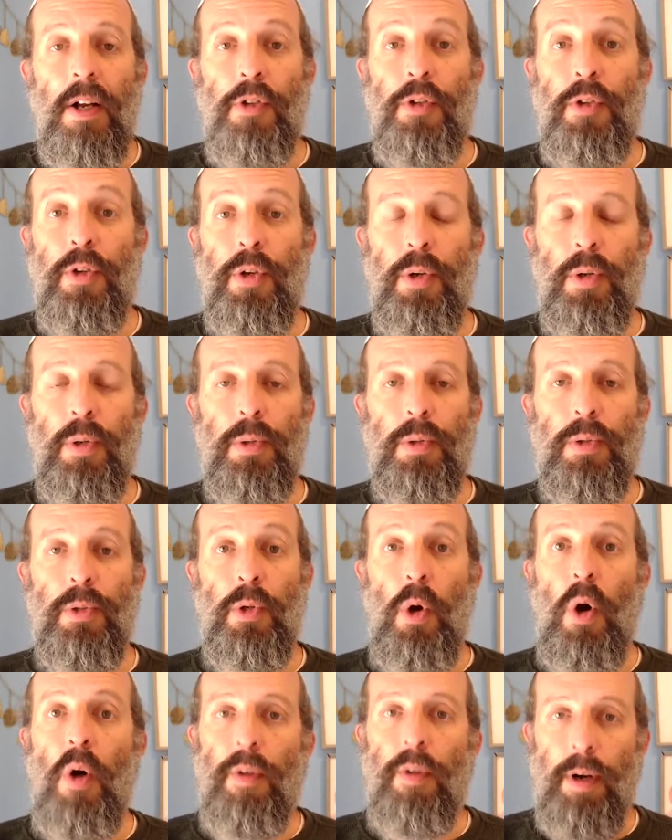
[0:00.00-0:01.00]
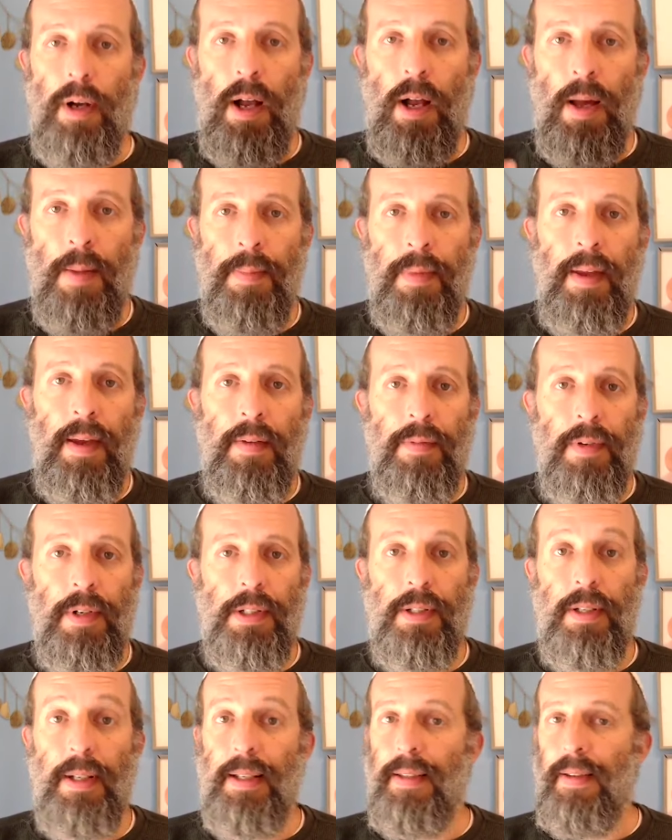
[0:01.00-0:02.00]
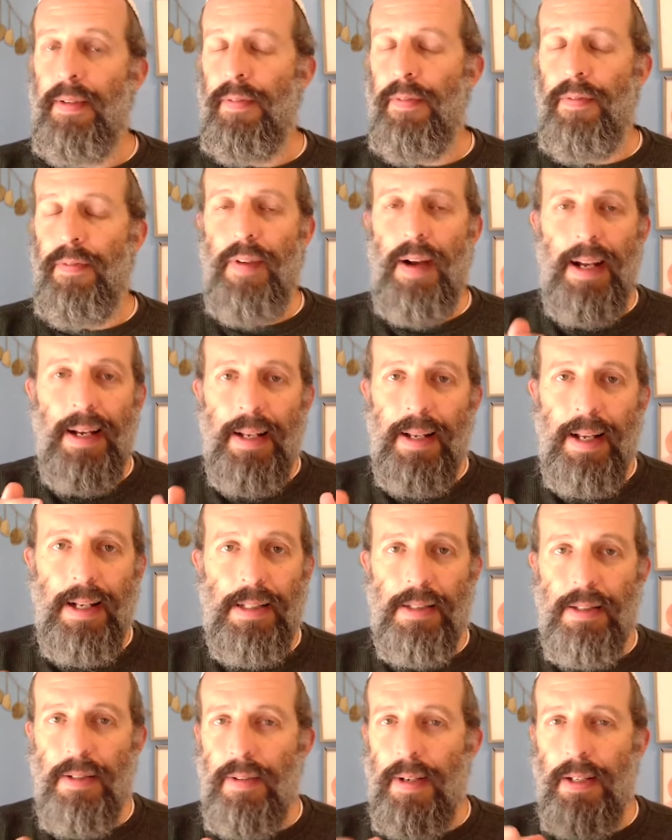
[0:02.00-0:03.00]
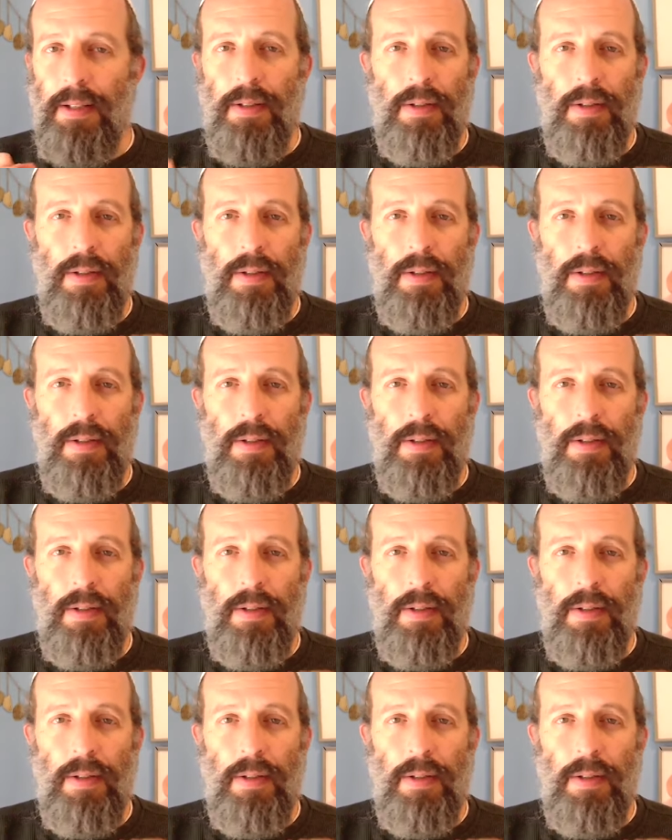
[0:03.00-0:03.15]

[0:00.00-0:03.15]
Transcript: to overcome the adversity, to fight against it, right?